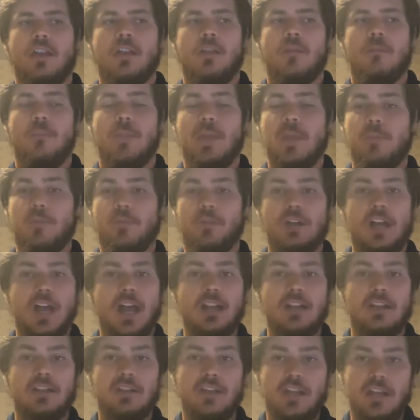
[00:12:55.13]
People were
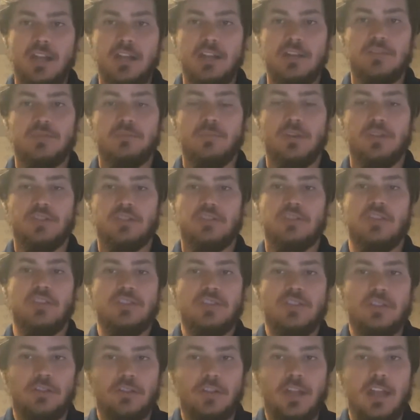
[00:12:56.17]
not in need as much. They
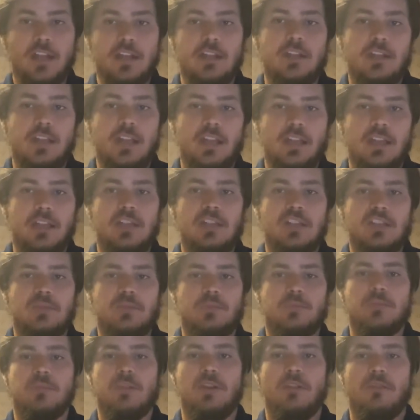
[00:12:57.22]
still had needs,
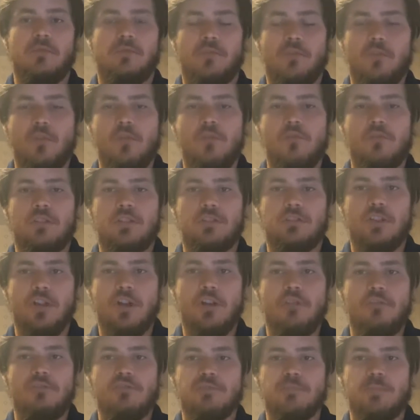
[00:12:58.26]
food and
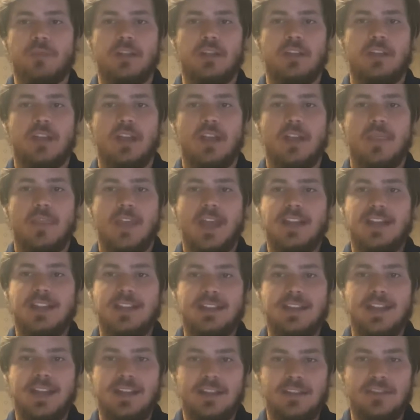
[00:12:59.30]
clothes, but they
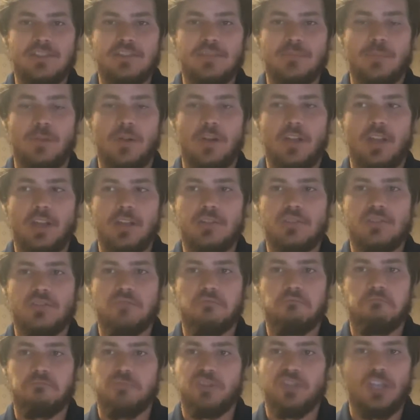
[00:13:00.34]
didn't need as much
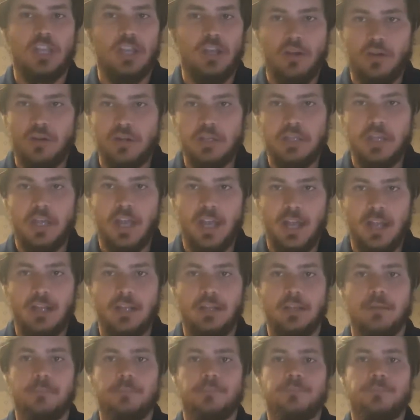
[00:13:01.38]
because they already had it.